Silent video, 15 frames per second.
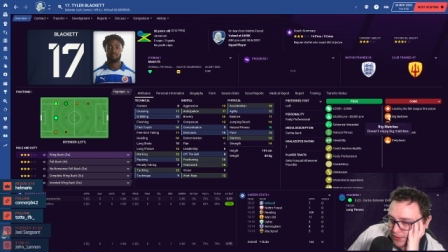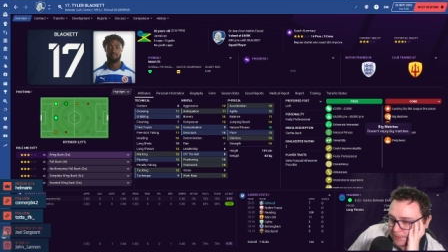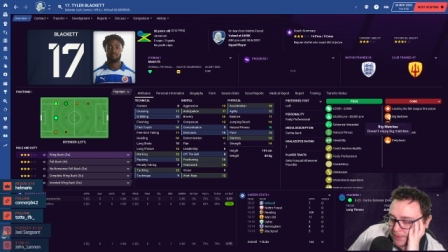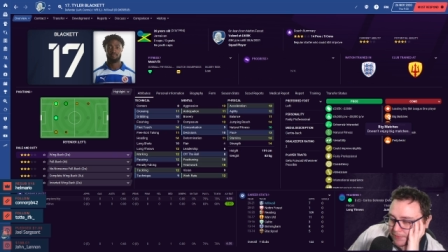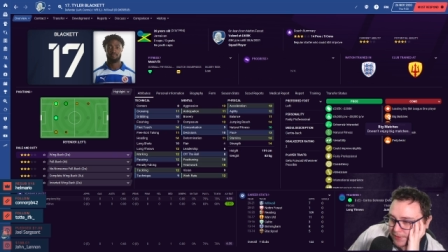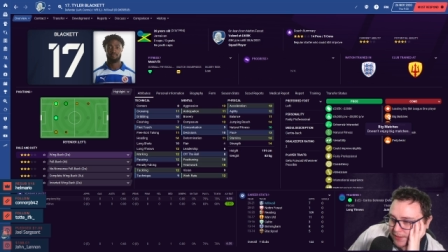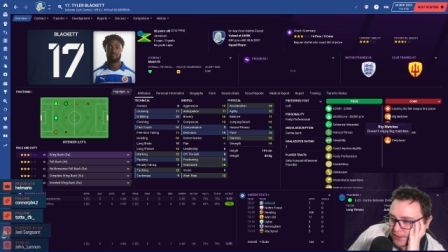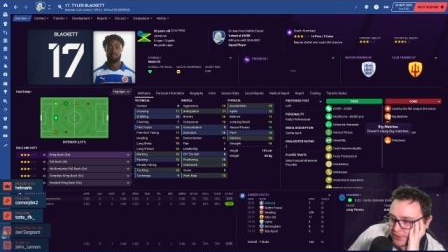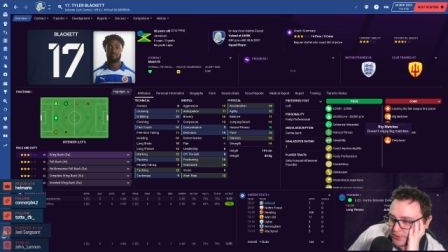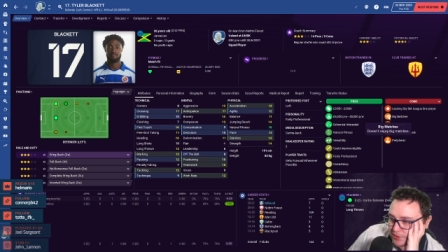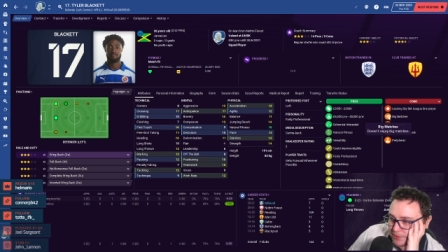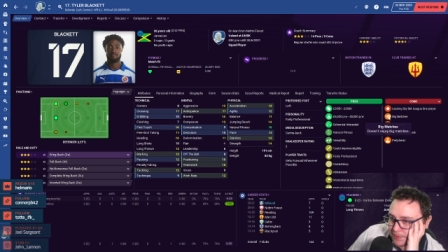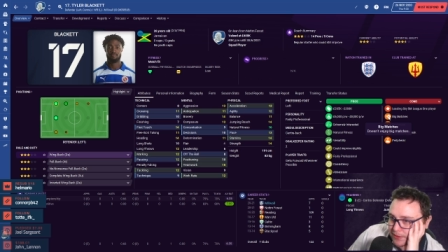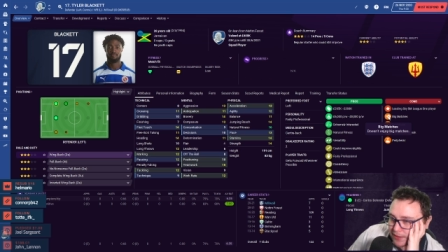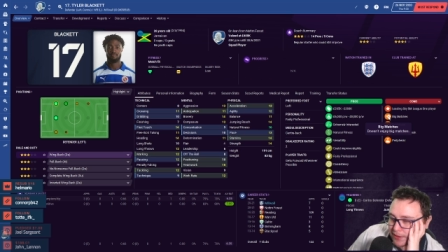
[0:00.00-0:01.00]
I remember that used
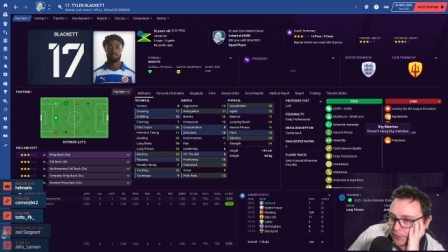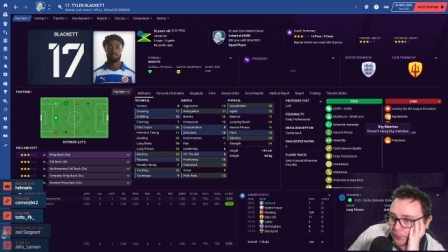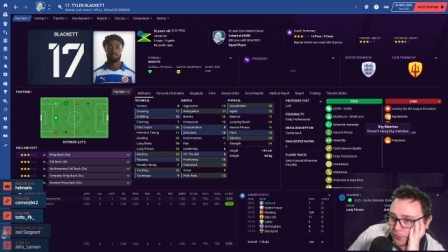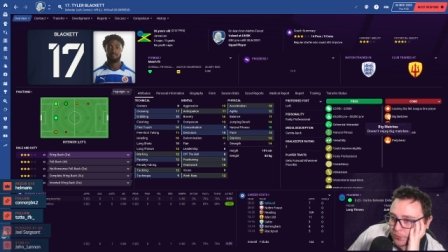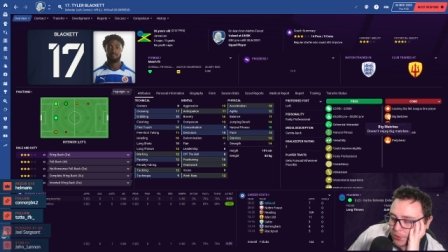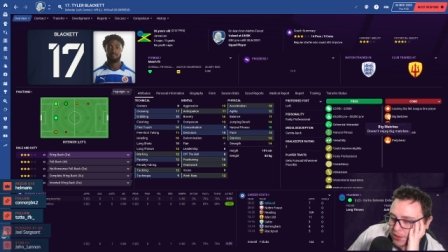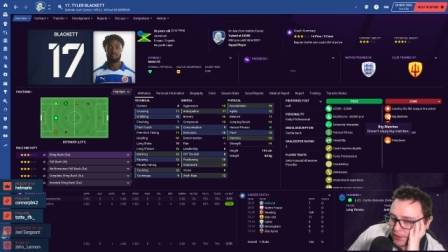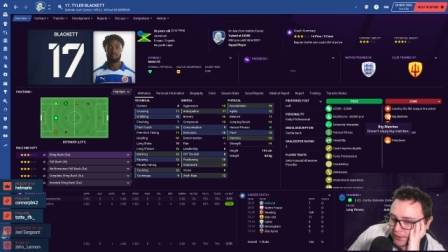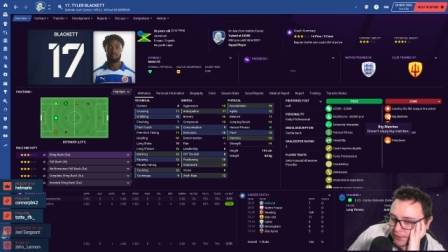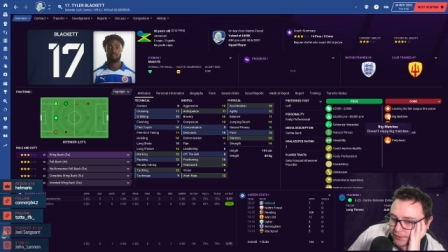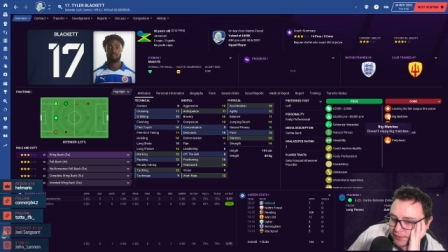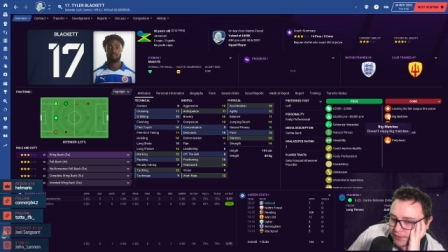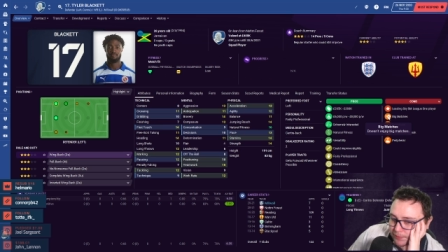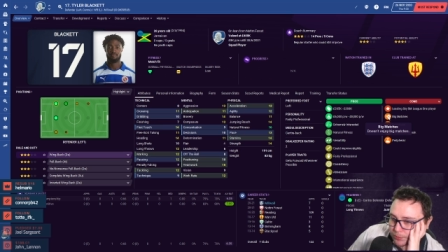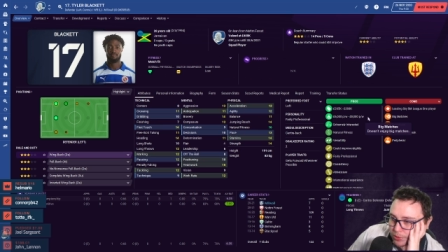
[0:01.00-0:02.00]
to be like one
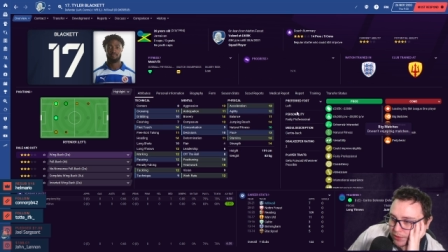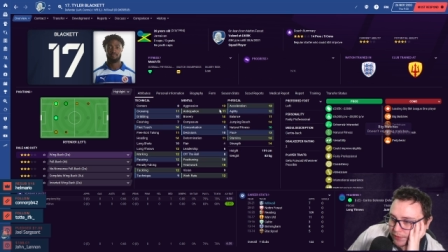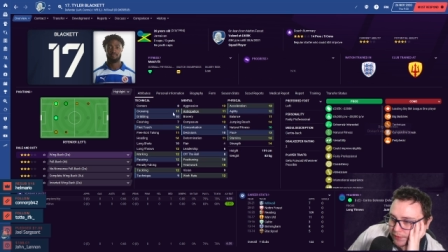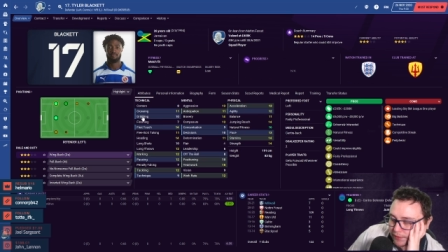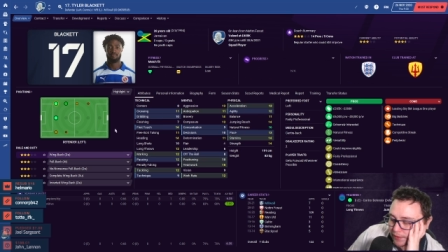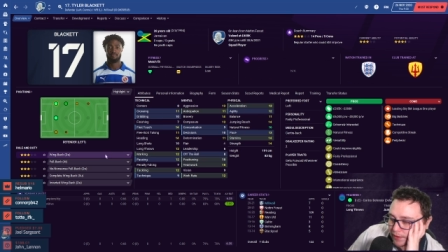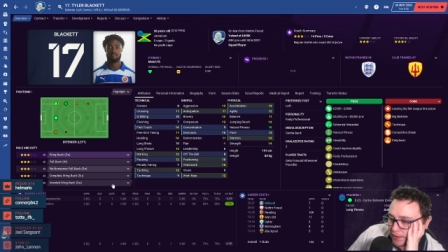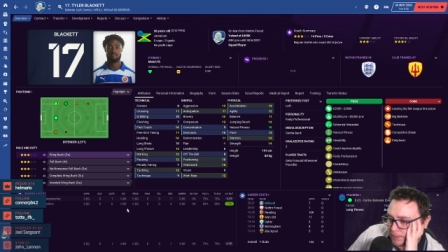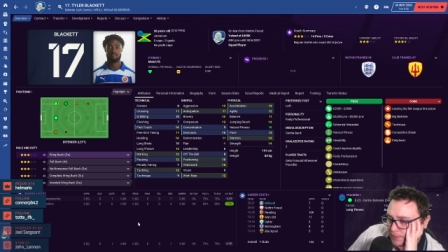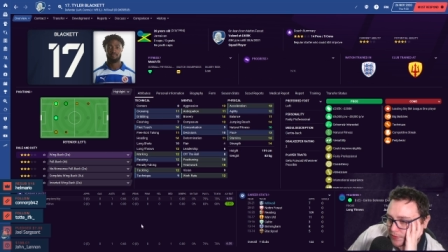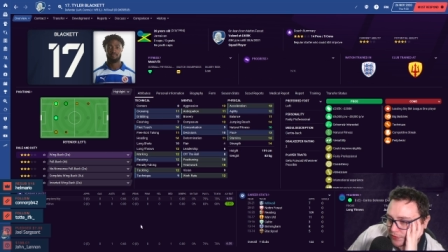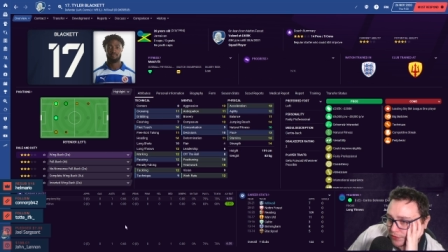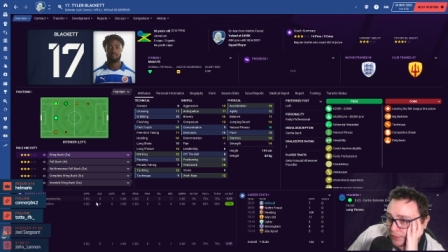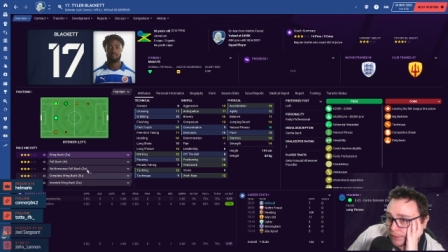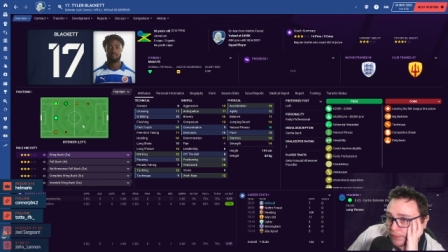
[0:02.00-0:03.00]
in one of the
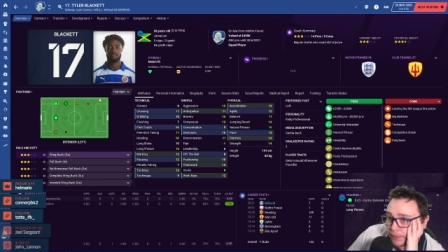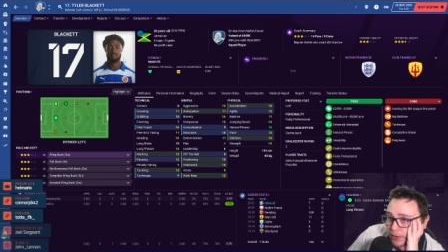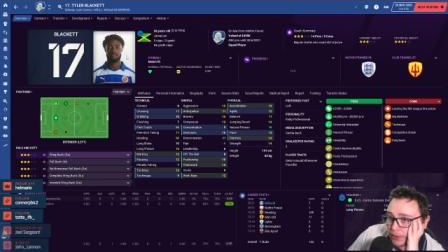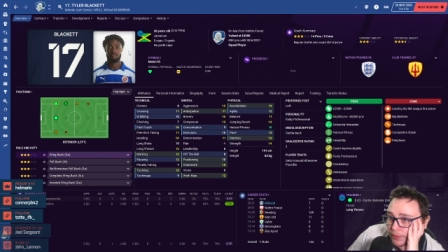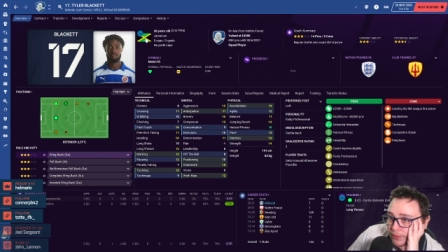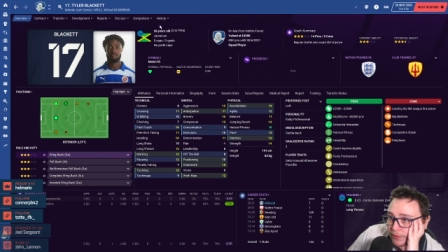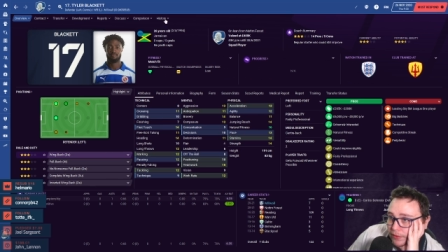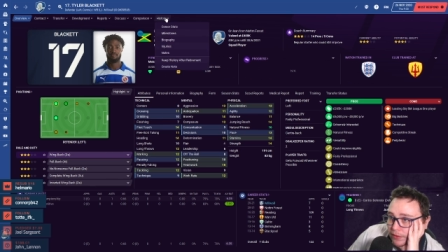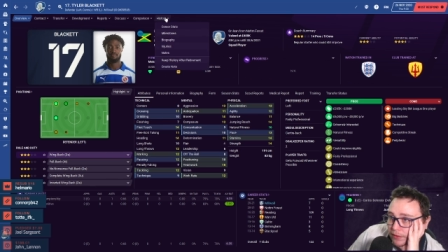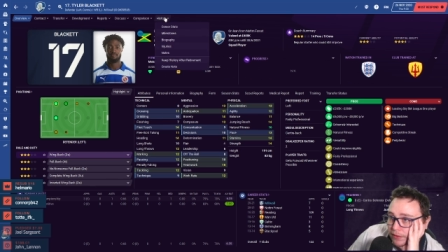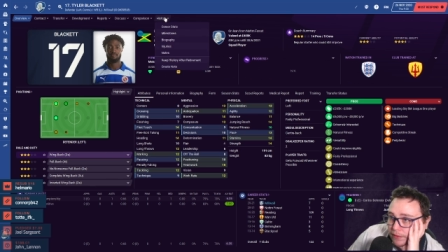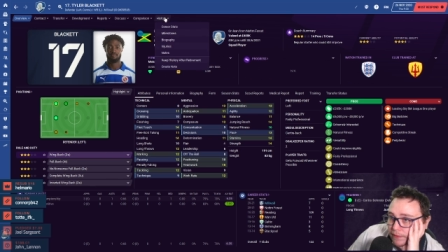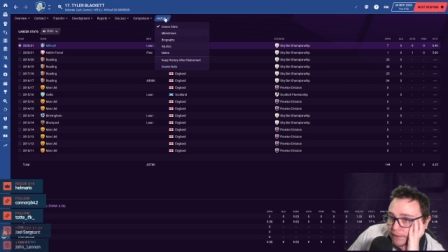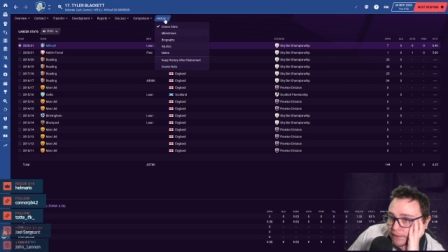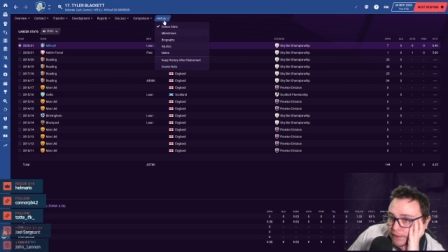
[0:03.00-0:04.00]
games when he was at
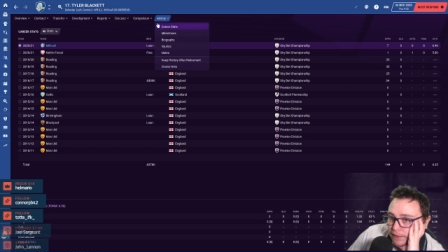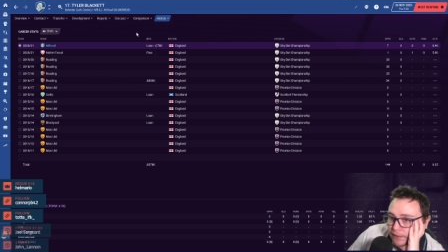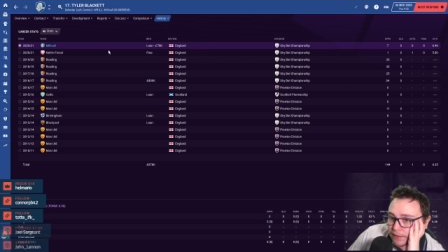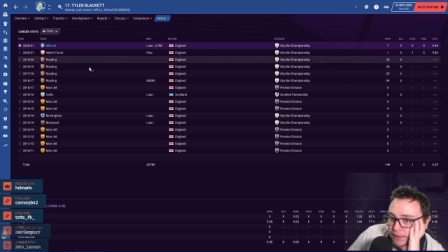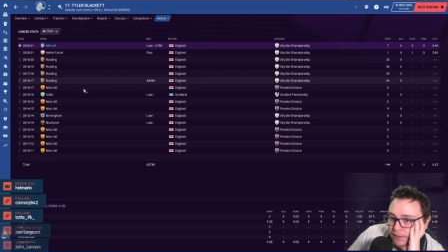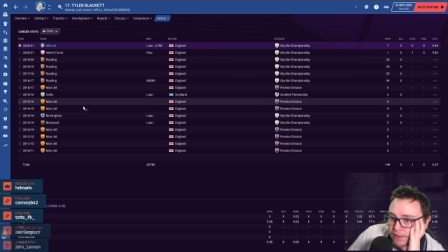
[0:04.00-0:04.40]
United.